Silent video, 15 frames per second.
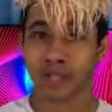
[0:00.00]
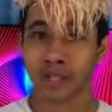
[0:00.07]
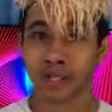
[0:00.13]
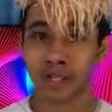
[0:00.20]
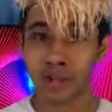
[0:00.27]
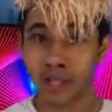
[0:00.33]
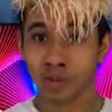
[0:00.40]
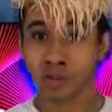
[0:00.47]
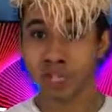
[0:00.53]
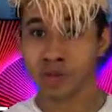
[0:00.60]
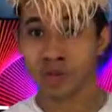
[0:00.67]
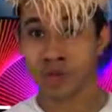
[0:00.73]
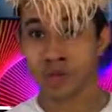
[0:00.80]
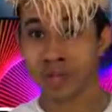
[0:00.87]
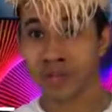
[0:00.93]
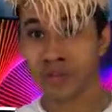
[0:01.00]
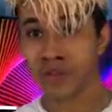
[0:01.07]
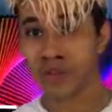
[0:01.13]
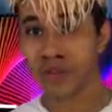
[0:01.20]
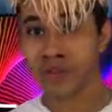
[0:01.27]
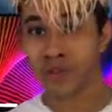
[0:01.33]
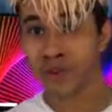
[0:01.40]
stream GeForce Now
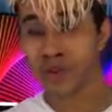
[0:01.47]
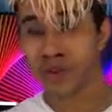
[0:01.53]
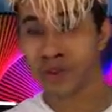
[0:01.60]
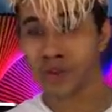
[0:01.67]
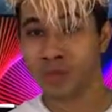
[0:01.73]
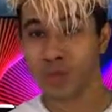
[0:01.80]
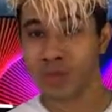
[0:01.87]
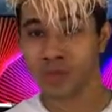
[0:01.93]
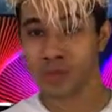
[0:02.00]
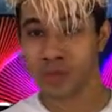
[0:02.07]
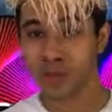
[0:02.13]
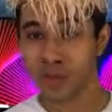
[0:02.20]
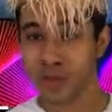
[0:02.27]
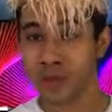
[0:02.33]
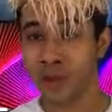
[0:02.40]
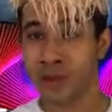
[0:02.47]
from Chrome on its own.